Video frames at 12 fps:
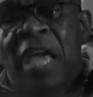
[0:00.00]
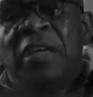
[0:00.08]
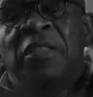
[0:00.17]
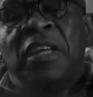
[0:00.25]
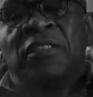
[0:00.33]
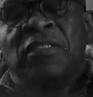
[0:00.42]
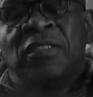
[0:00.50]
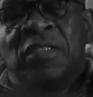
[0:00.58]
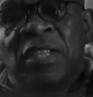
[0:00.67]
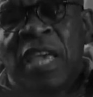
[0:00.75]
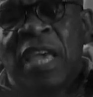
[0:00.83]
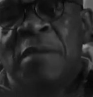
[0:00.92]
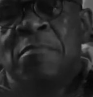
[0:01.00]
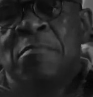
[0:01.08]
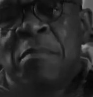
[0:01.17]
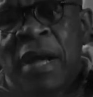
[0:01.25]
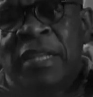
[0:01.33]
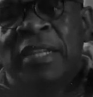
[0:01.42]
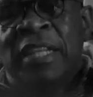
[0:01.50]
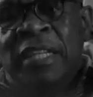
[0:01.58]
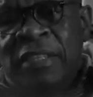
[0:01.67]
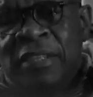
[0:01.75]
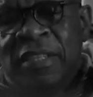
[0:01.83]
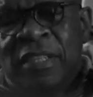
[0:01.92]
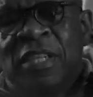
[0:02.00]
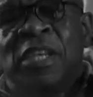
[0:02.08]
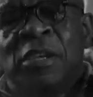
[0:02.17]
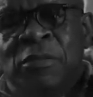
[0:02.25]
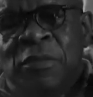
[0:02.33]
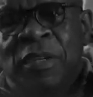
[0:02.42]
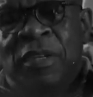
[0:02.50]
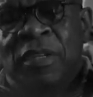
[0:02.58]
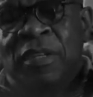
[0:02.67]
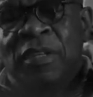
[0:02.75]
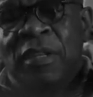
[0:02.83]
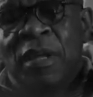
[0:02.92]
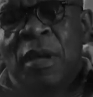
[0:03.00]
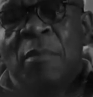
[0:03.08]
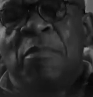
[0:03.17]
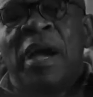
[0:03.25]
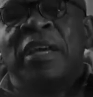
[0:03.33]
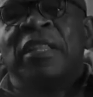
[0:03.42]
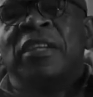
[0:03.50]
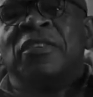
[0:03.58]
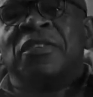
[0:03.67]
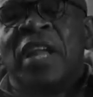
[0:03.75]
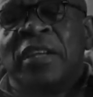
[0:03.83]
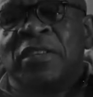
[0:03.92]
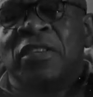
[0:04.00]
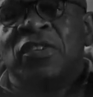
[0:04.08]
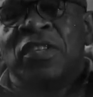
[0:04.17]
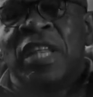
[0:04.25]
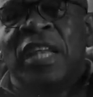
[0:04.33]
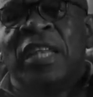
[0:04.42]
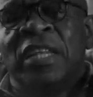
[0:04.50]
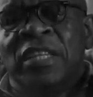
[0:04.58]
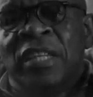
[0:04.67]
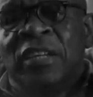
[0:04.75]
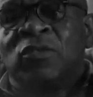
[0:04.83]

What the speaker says: The same mandate given by the traditional leaders